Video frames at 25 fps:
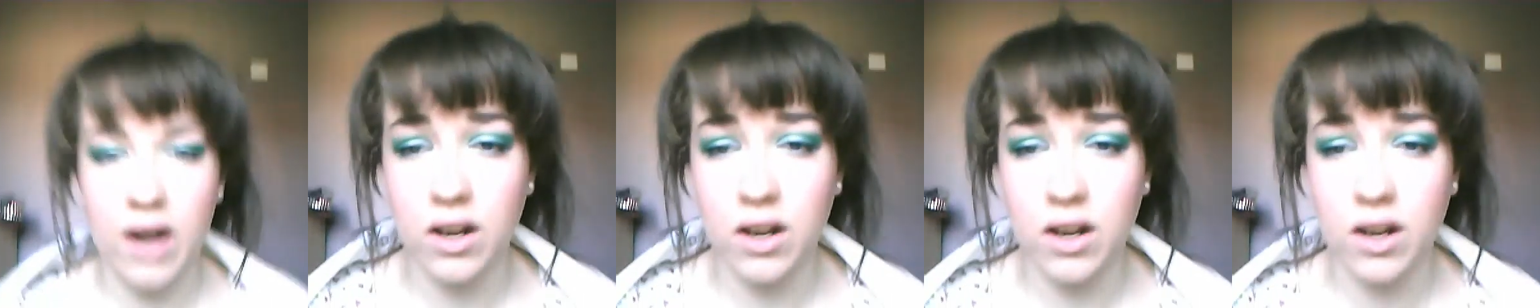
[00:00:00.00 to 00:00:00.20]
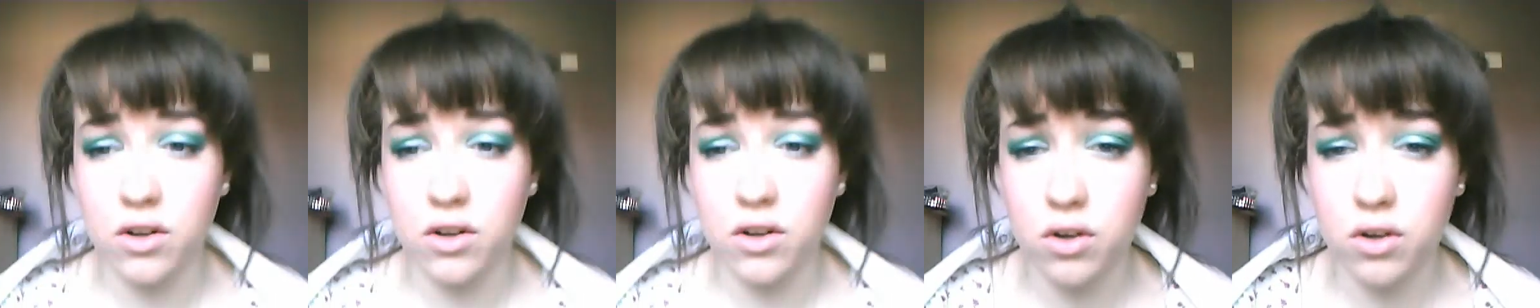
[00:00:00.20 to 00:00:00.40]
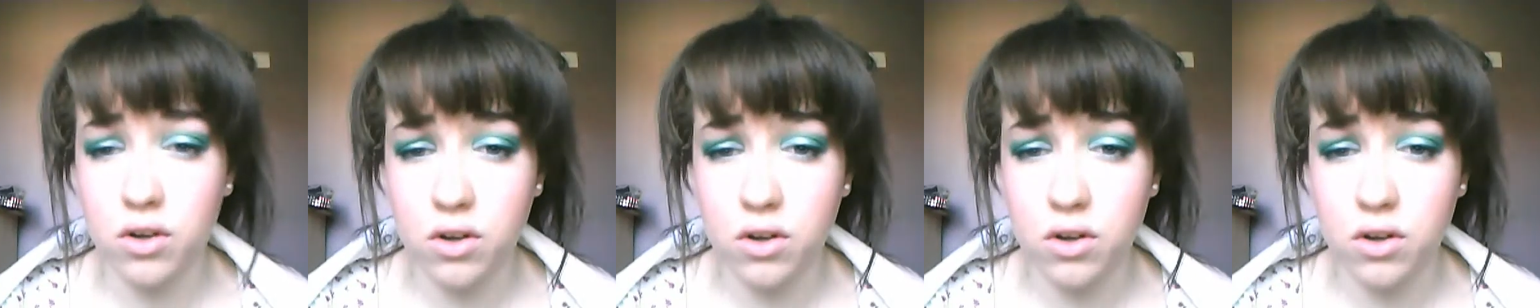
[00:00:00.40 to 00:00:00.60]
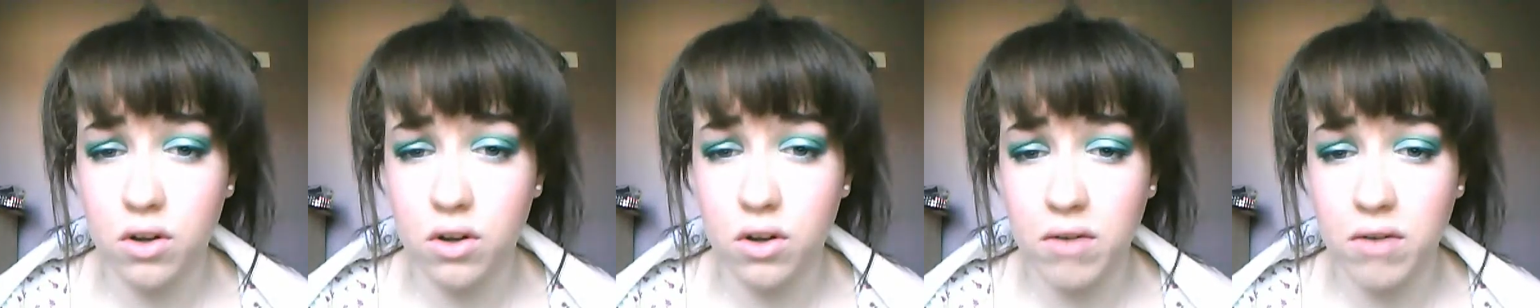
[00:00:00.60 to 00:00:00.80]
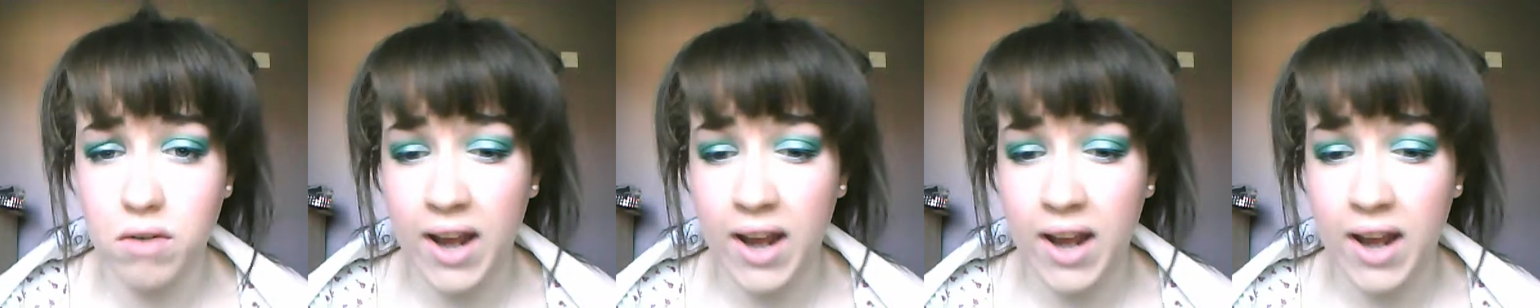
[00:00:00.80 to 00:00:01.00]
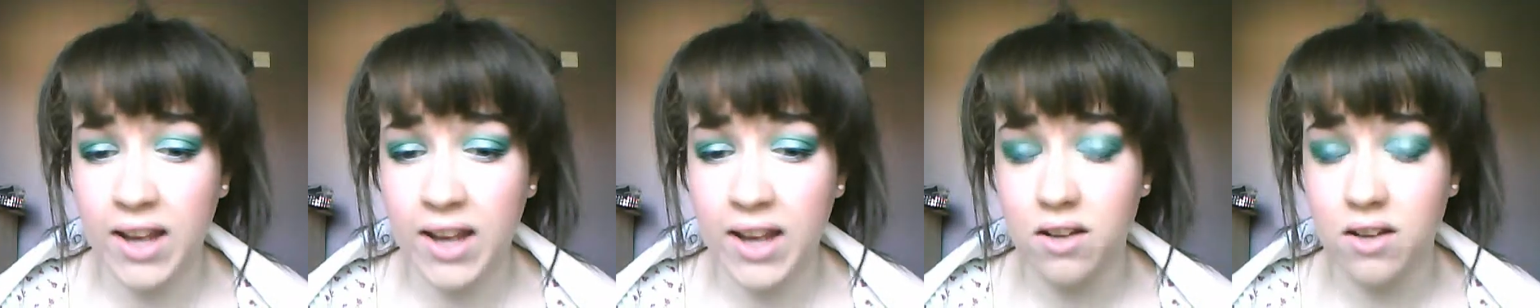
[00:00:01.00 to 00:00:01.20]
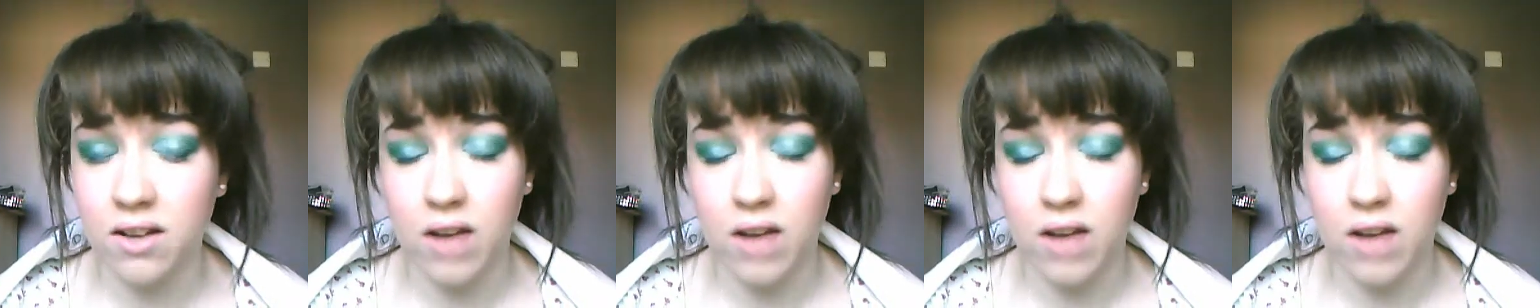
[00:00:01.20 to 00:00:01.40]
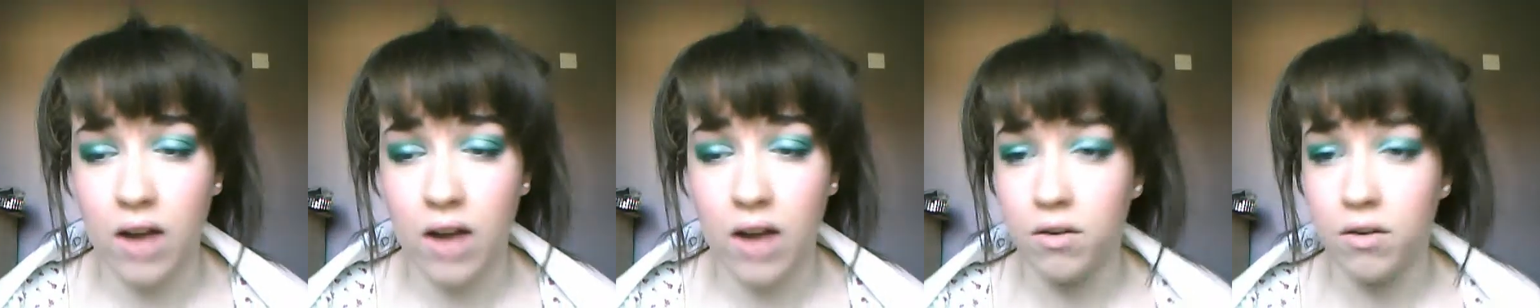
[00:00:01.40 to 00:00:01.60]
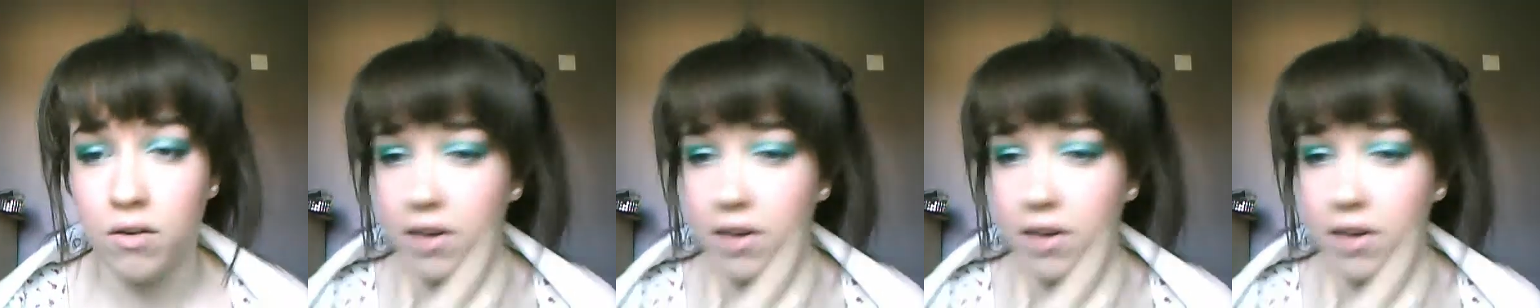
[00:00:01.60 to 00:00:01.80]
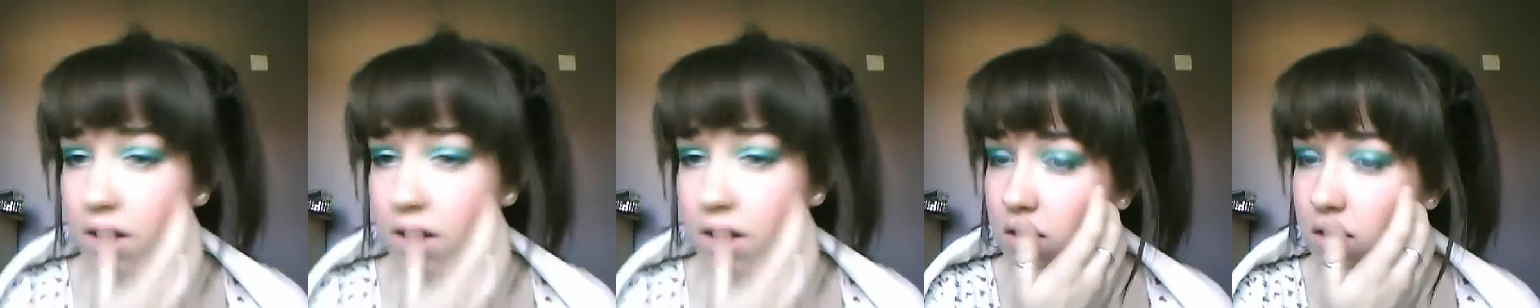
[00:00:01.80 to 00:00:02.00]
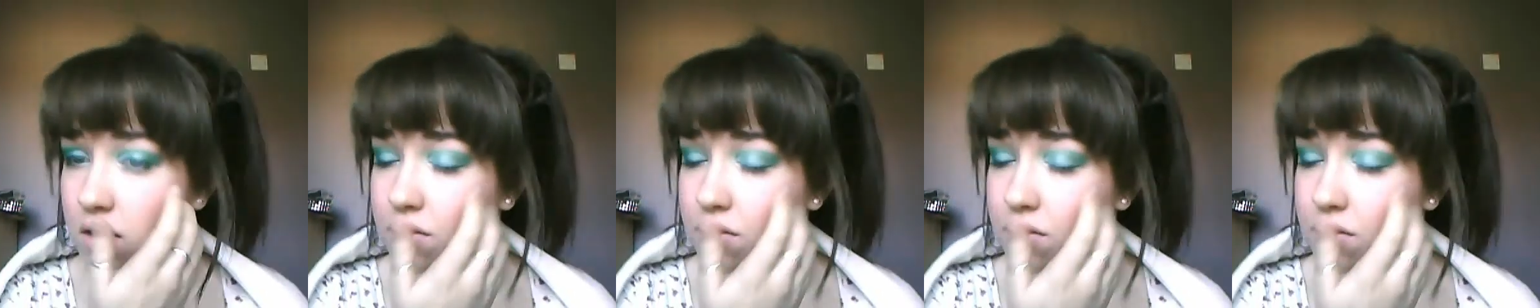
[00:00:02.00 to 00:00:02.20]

it's just so nice. I love it.